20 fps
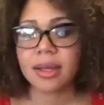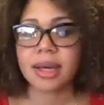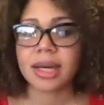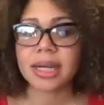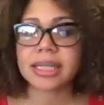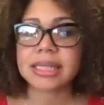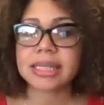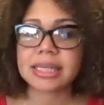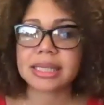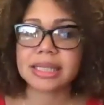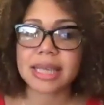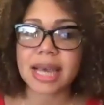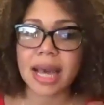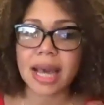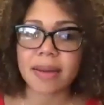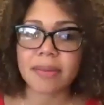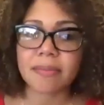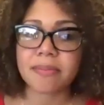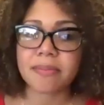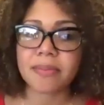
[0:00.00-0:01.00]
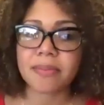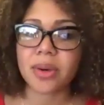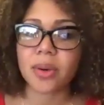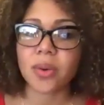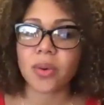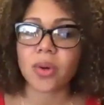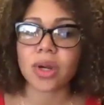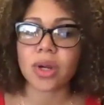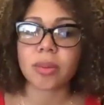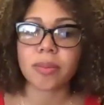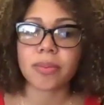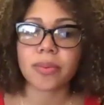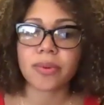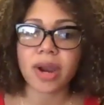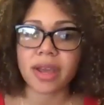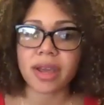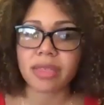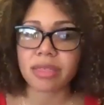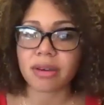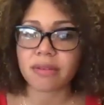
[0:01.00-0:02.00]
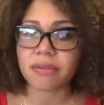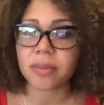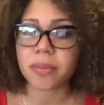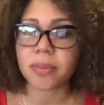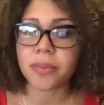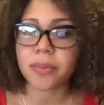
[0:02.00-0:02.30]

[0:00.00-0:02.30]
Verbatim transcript: a depth or breadth of,